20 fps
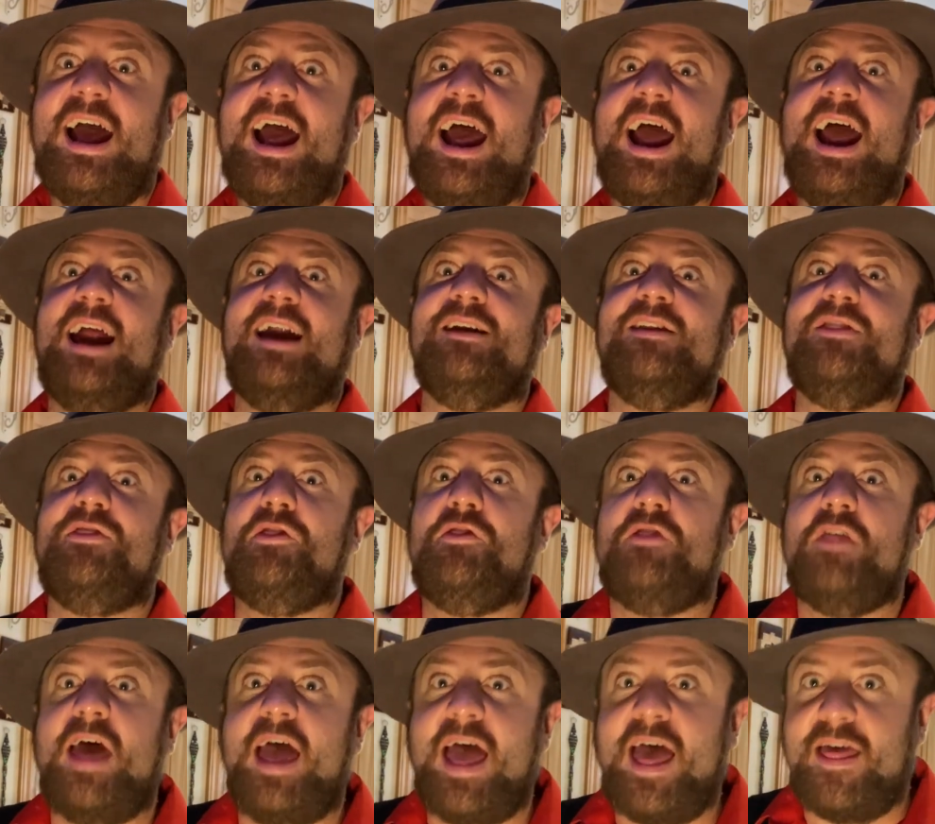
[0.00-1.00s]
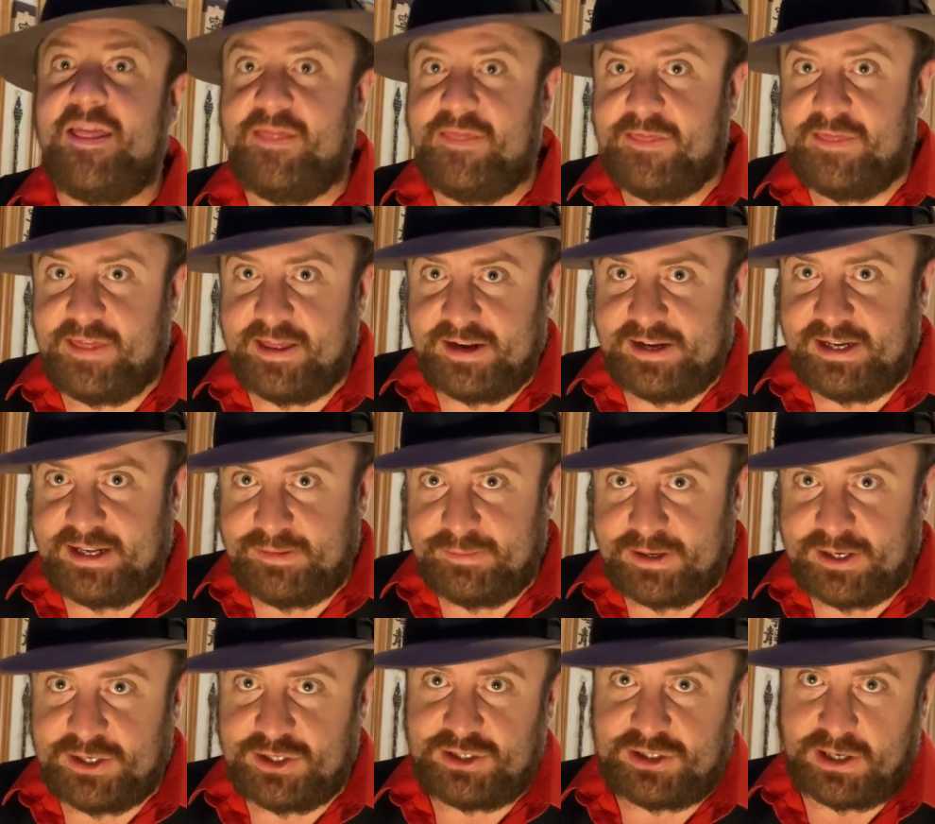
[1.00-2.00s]
And then the
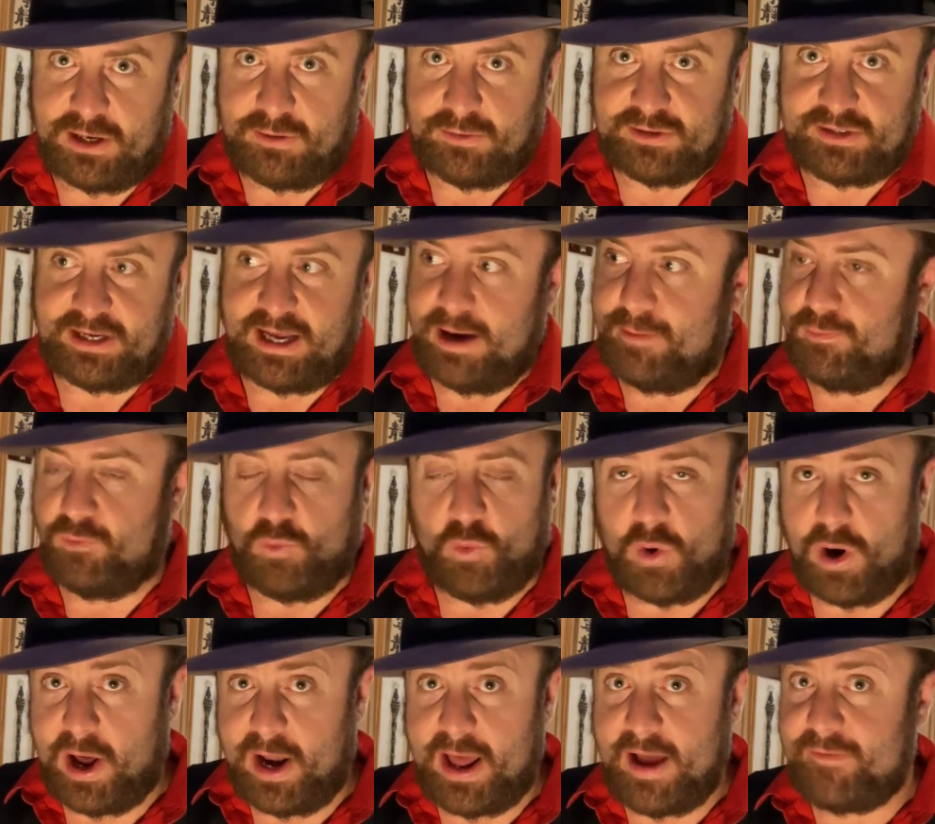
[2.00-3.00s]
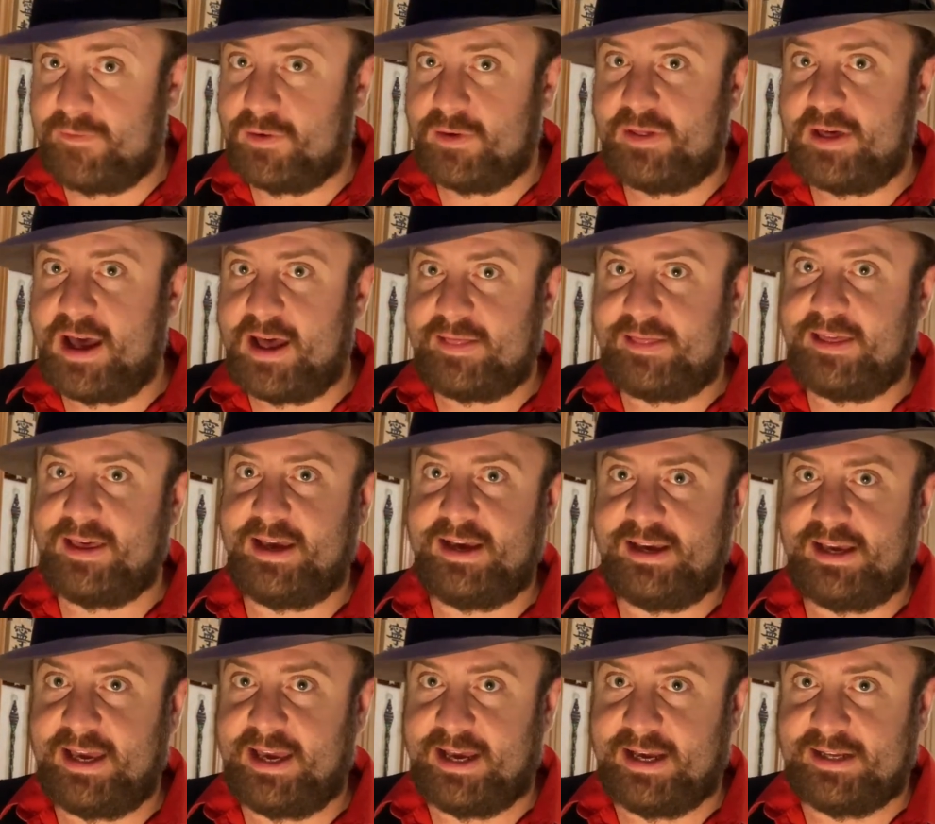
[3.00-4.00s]
demon shows up, whatever that
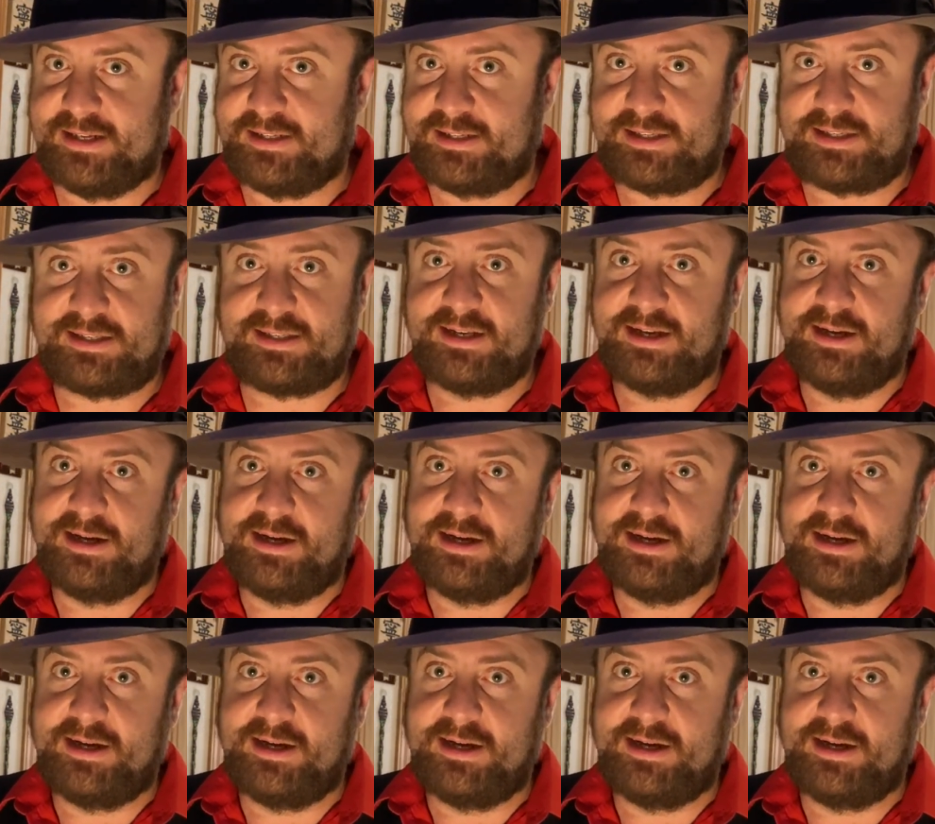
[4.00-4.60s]
thing is.